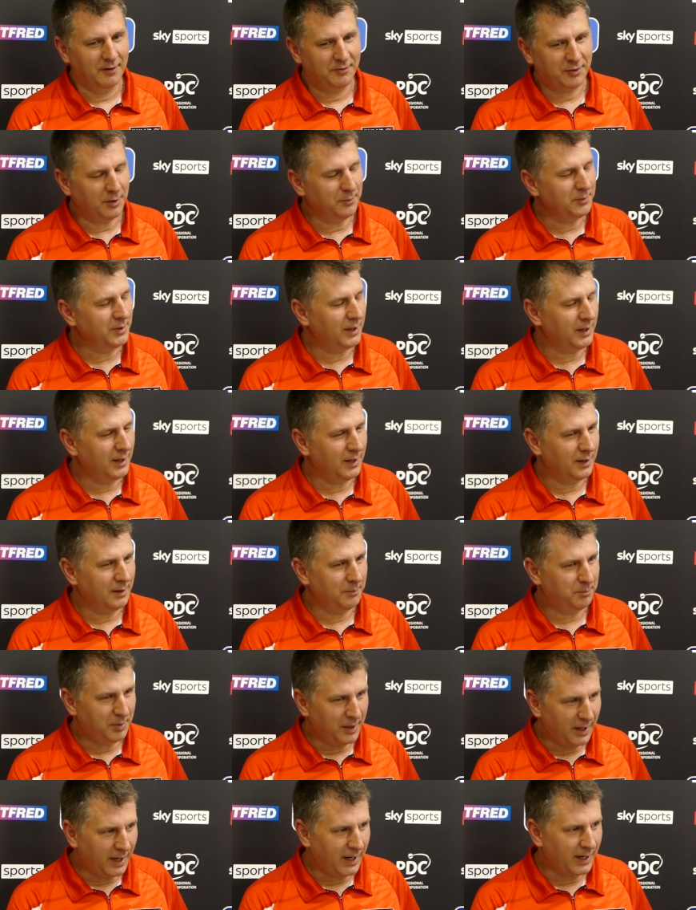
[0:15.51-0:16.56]
From the
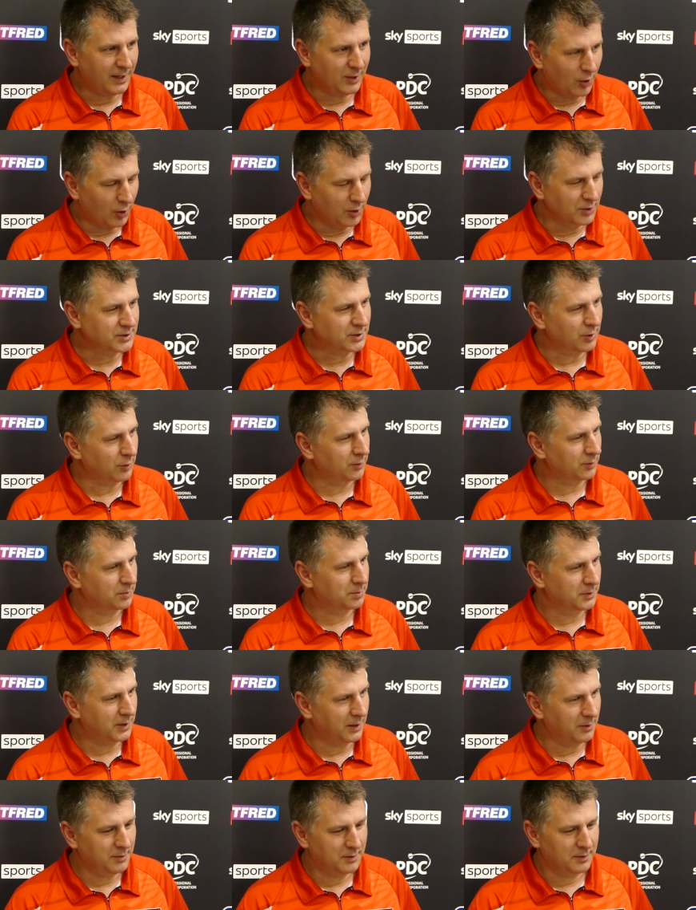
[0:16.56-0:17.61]
play also,
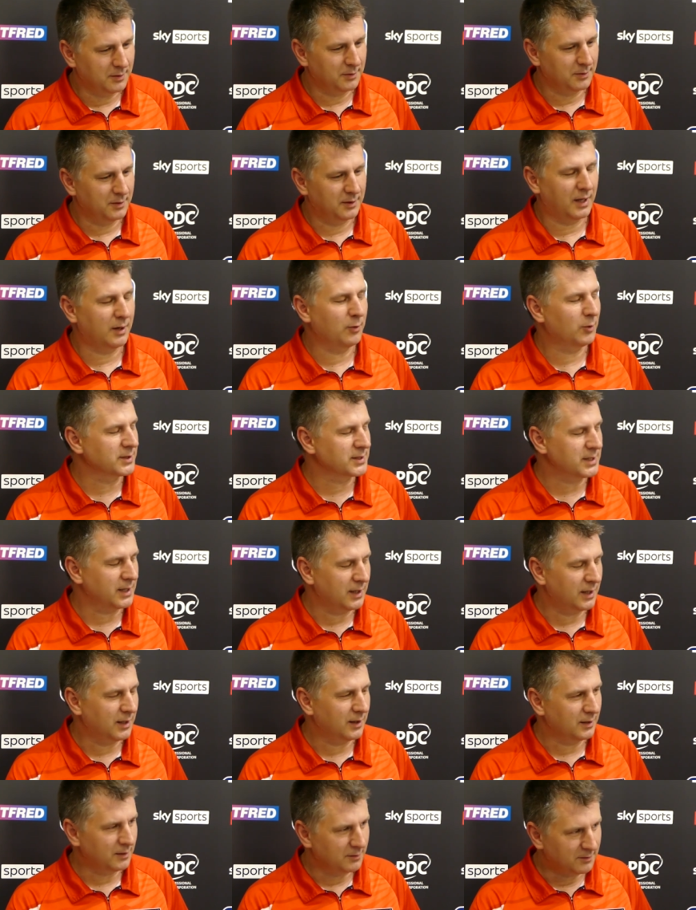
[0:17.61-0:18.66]
there was
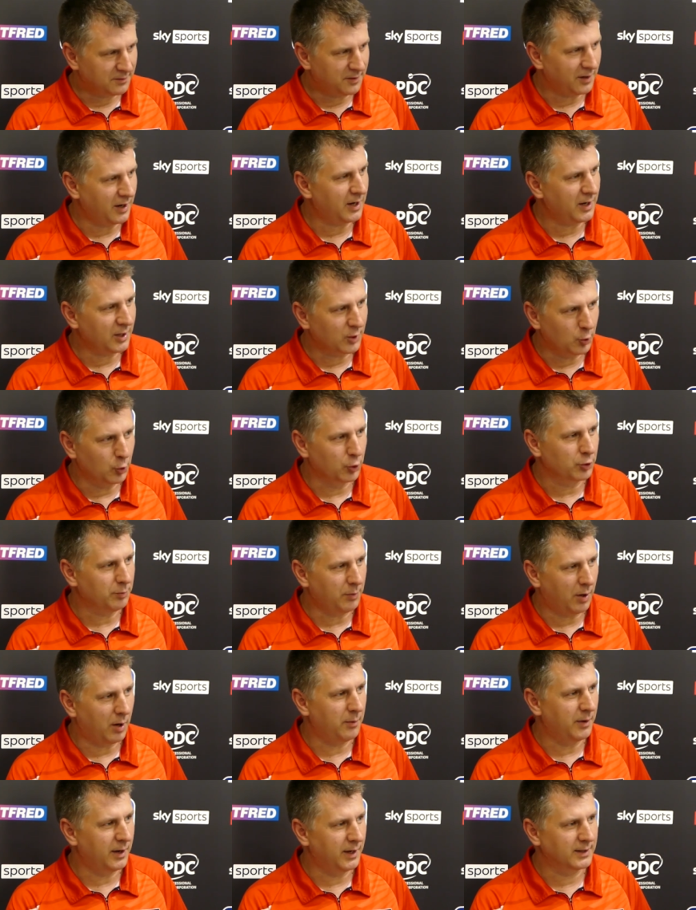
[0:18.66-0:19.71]
a very good
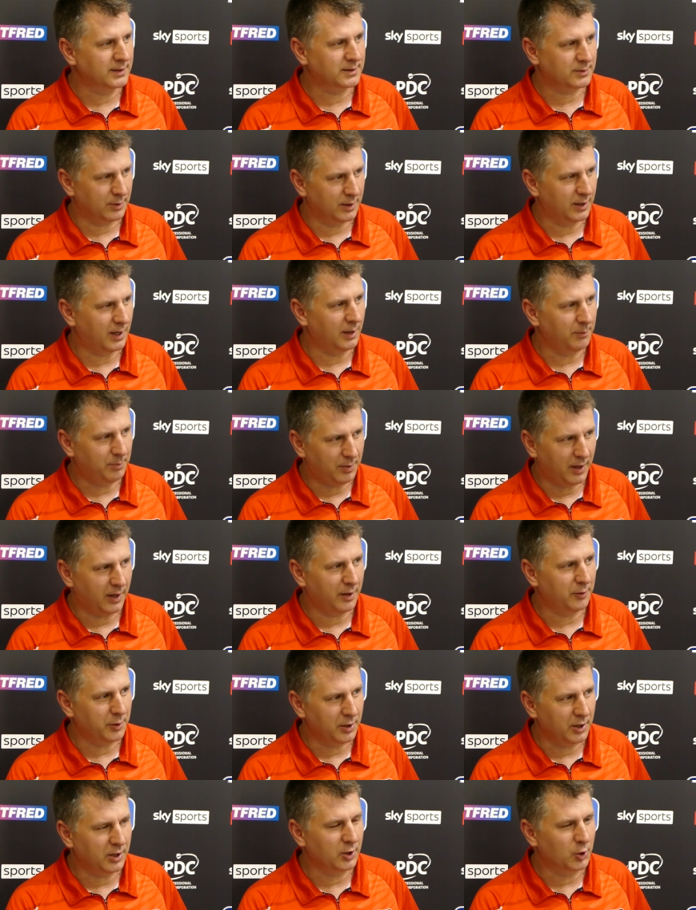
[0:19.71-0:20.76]
moment when I play
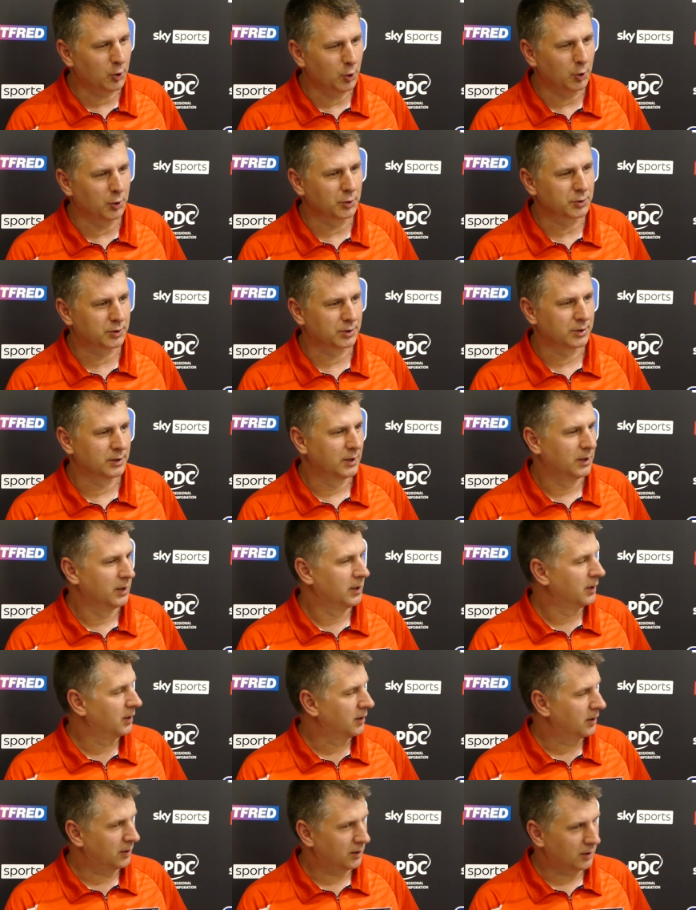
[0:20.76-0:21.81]
really good,
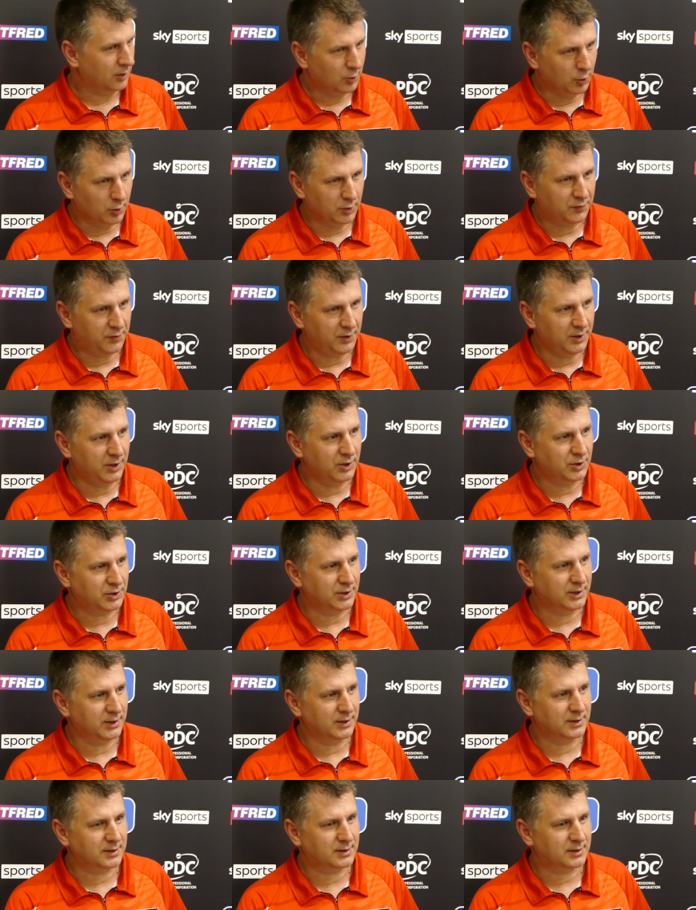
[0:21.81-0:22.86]
good
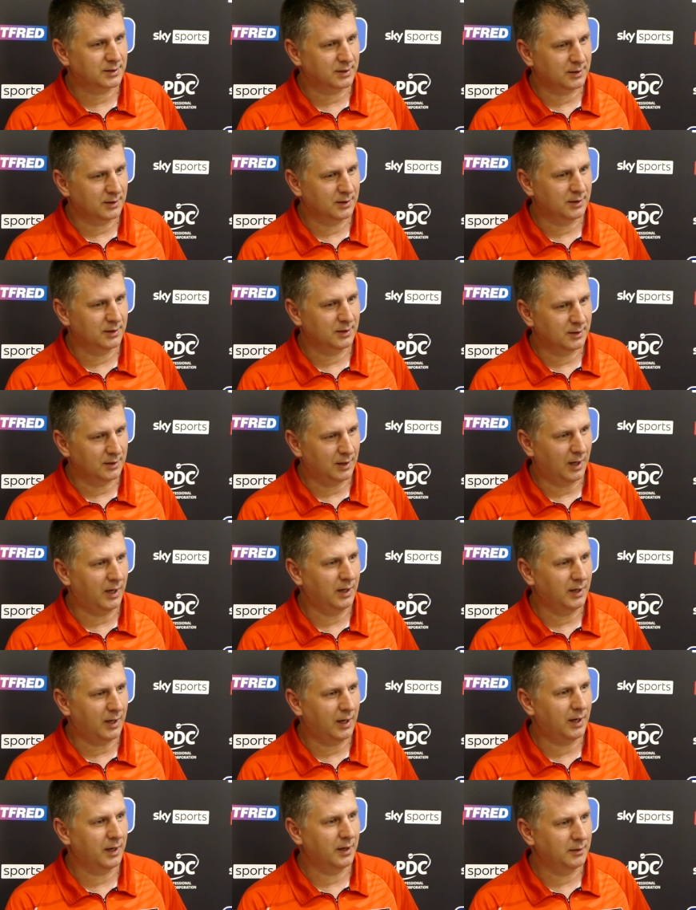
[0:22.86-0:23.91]
finishes, and
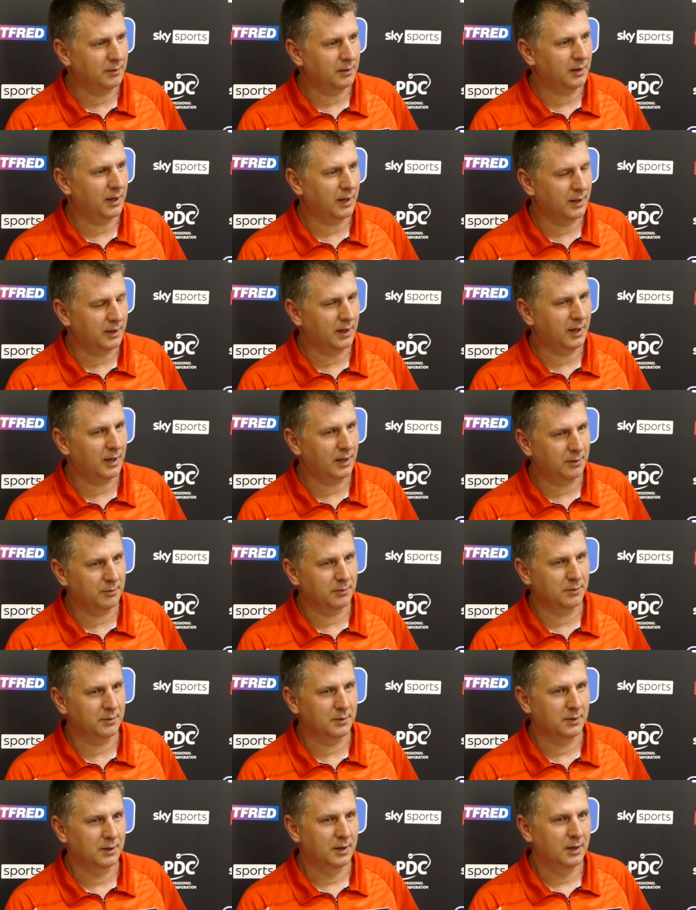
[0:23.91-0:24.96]

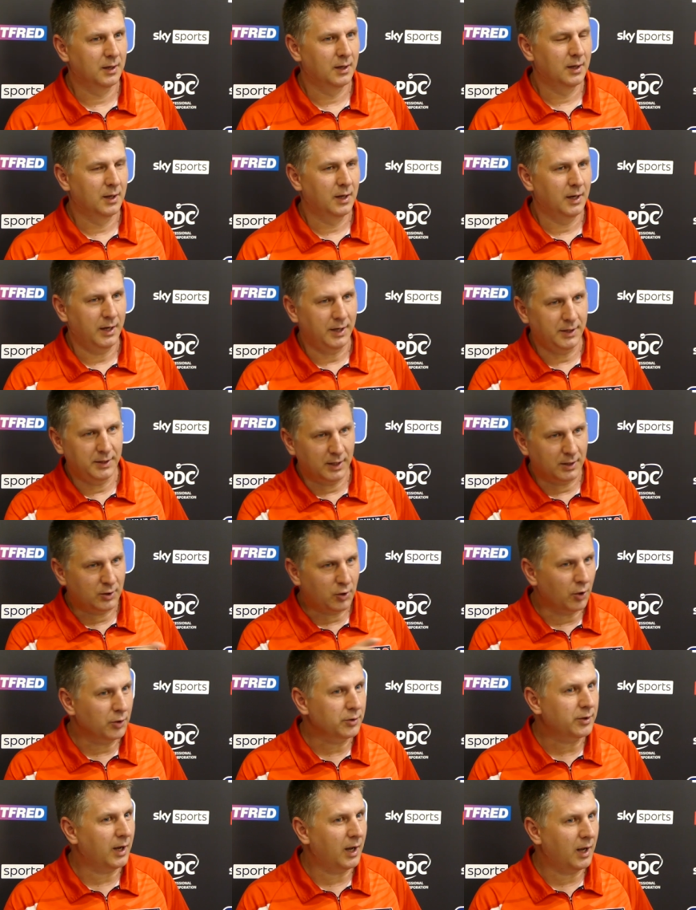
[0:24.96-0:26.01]
I'm in the
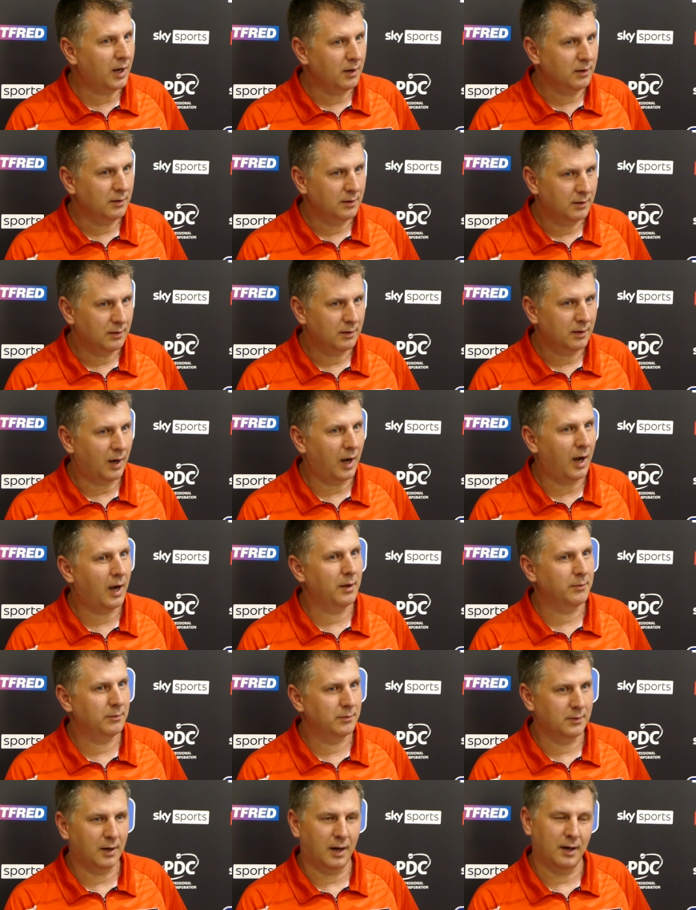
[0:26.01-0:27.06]
total,
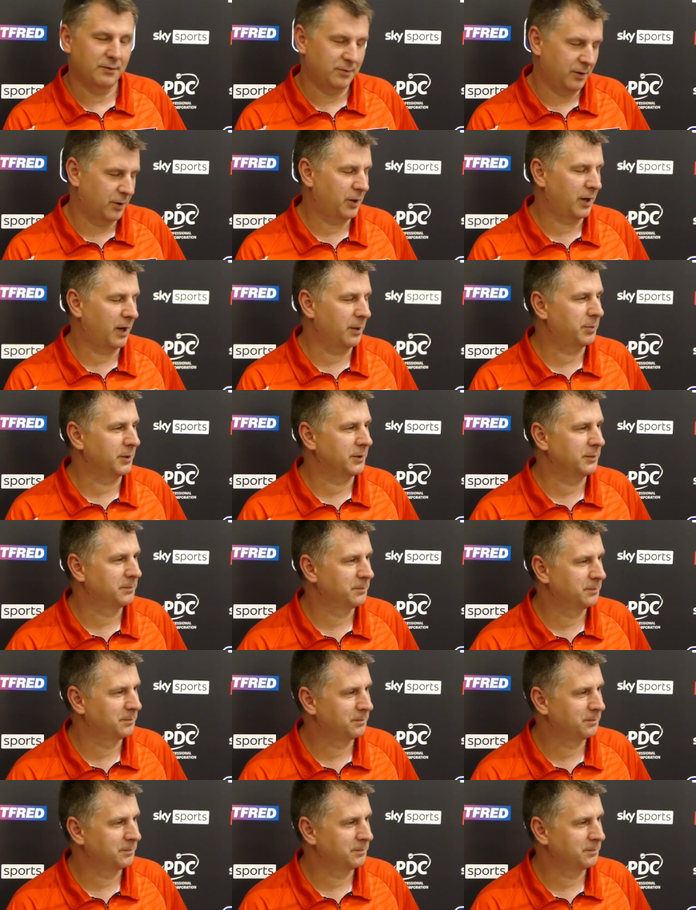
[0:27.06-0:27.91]
I'm very happy.